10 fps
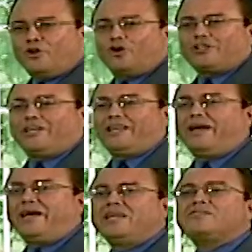Don't let
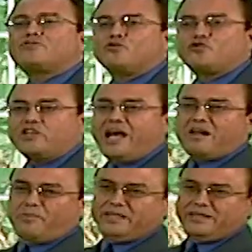them dirty you,
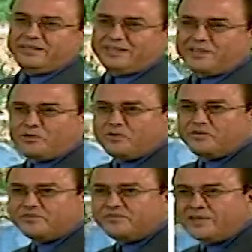blessed one.
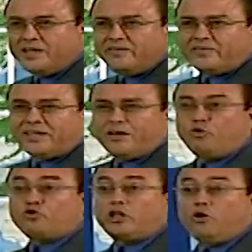
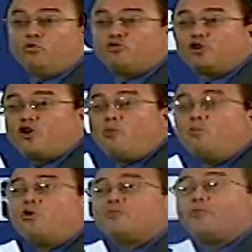You are a very
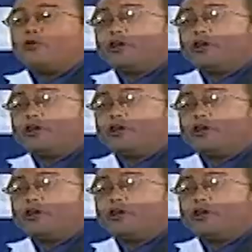powerful